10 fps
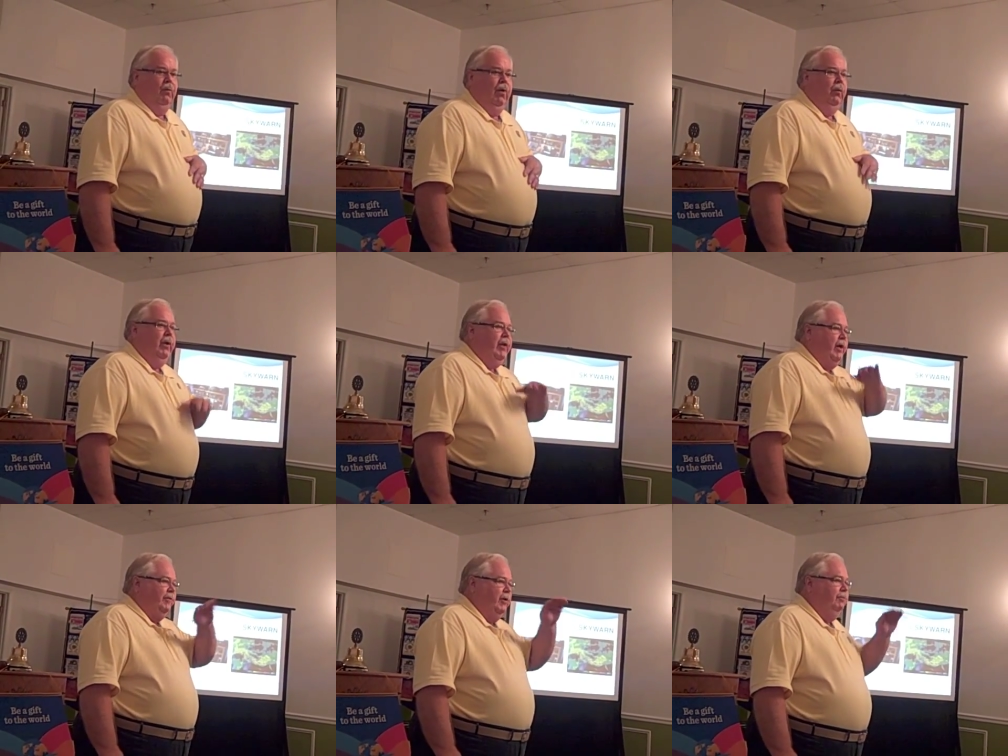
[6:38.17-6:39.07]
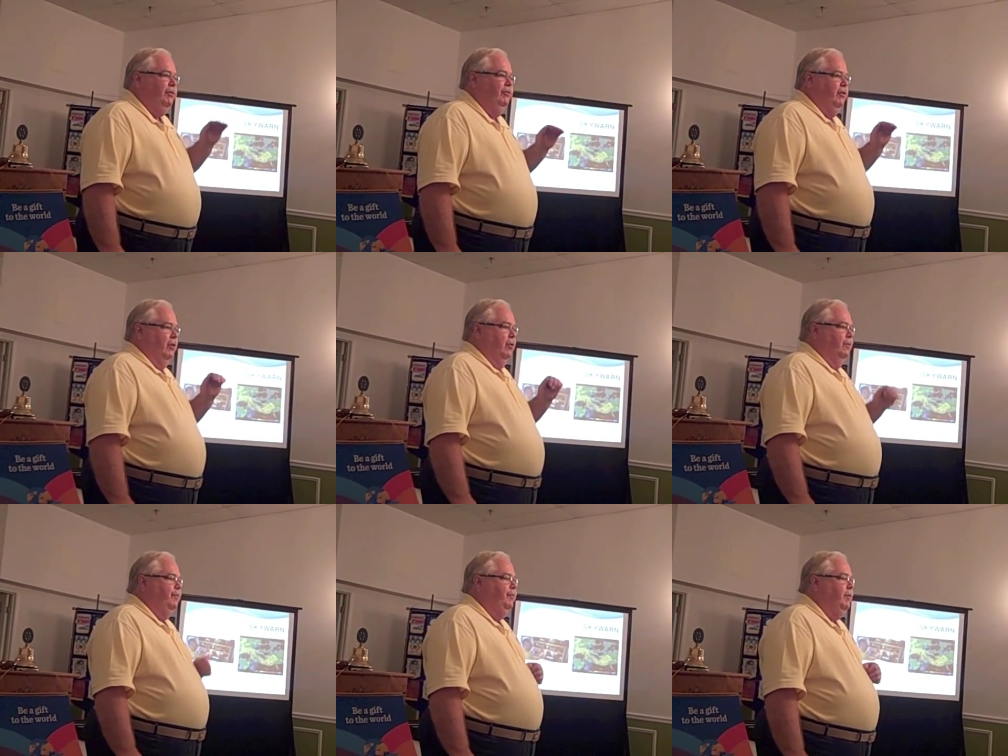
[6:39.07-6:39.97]
What we attempt to
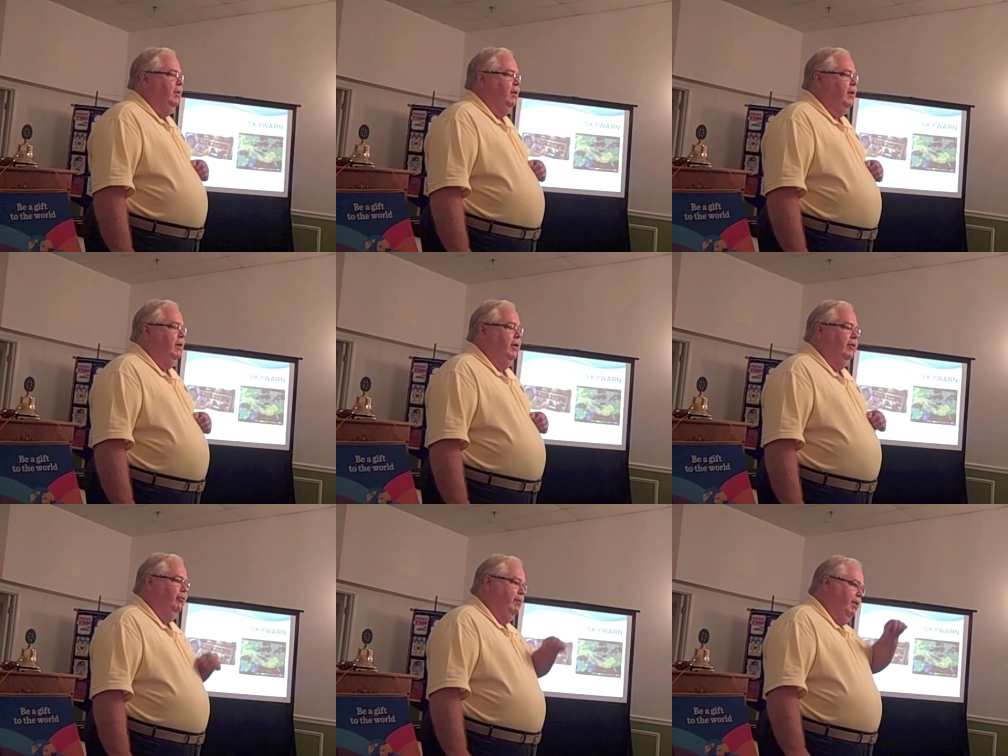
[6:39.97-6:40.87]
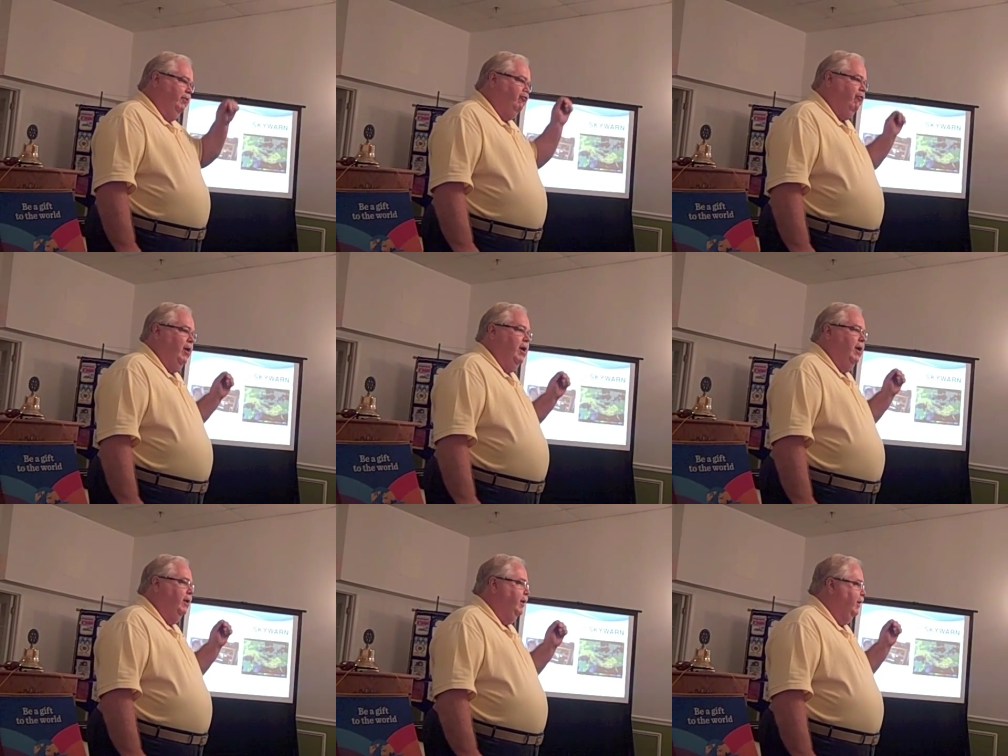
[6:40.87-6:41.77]
do is we've been
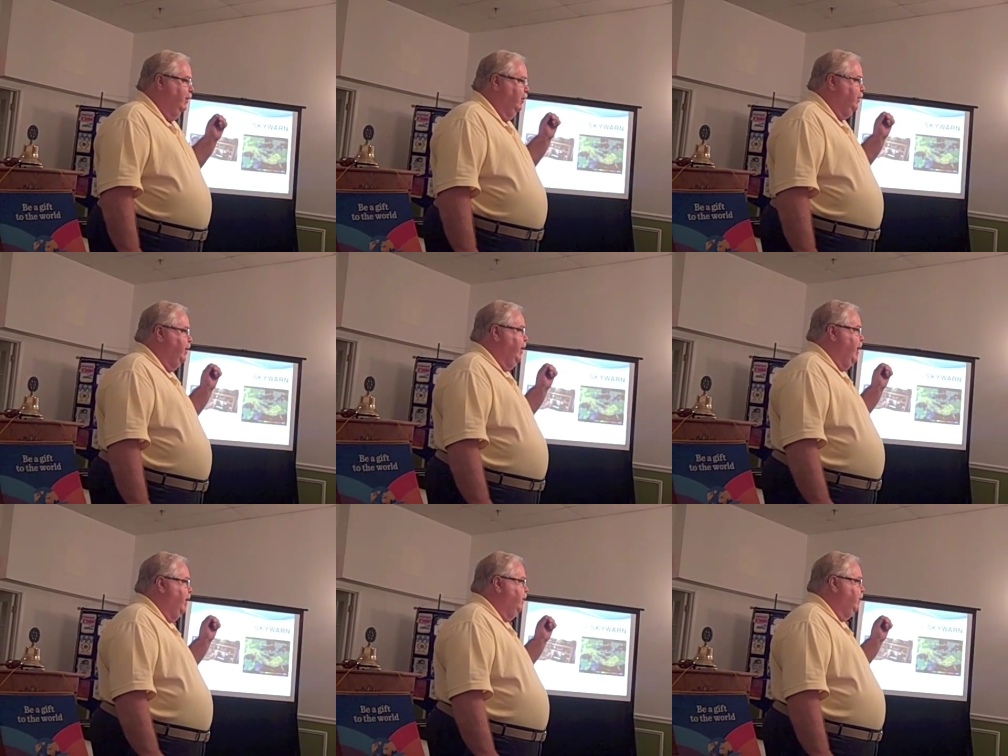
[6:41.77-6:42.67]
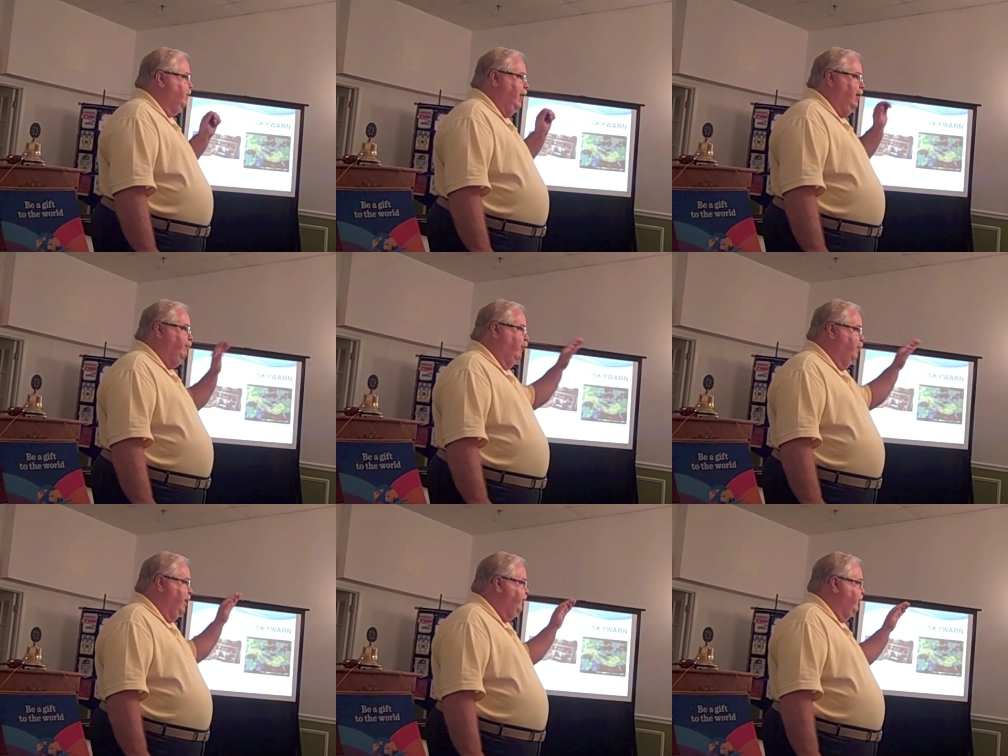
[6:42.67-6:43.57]
trained in looking at cloud
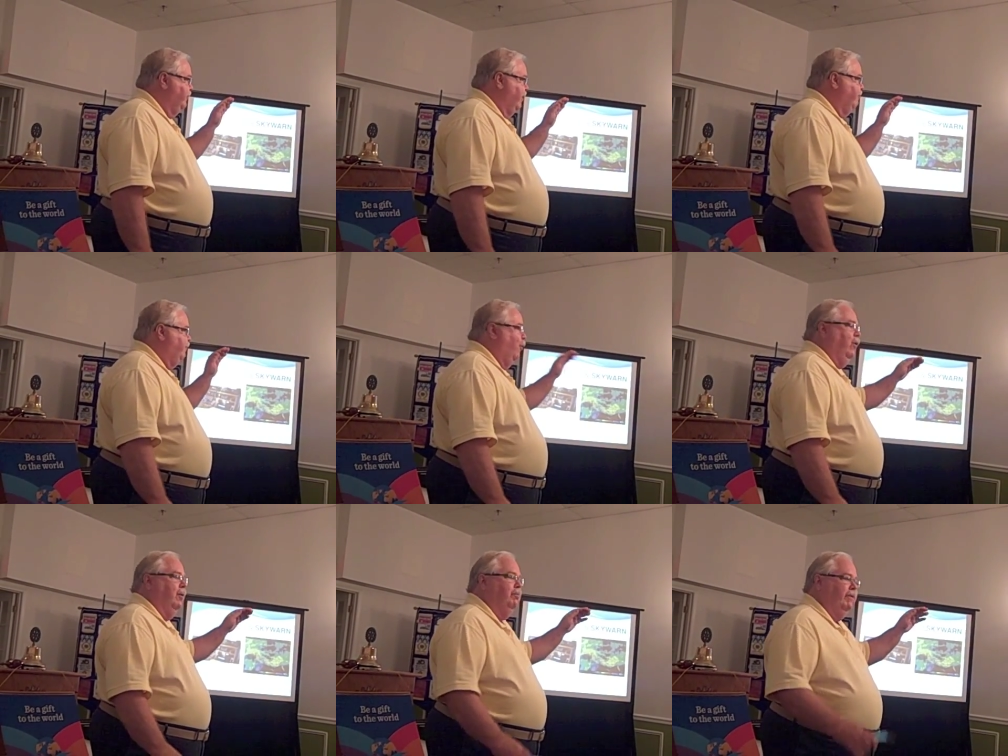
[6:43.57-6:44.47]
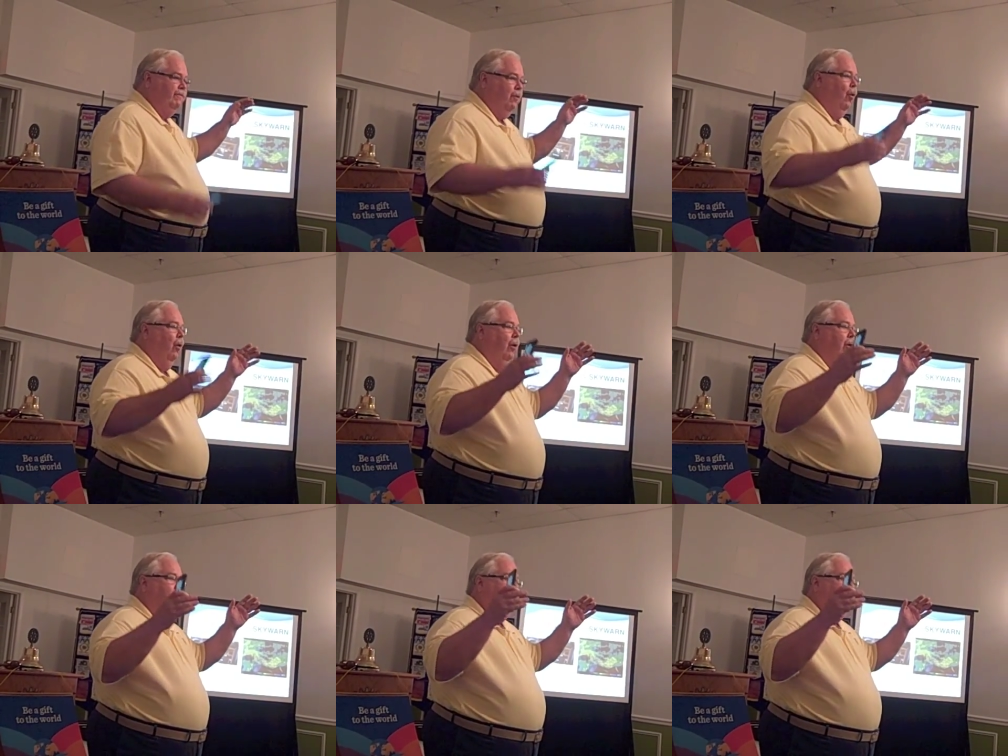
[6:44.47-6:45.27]
formations that form before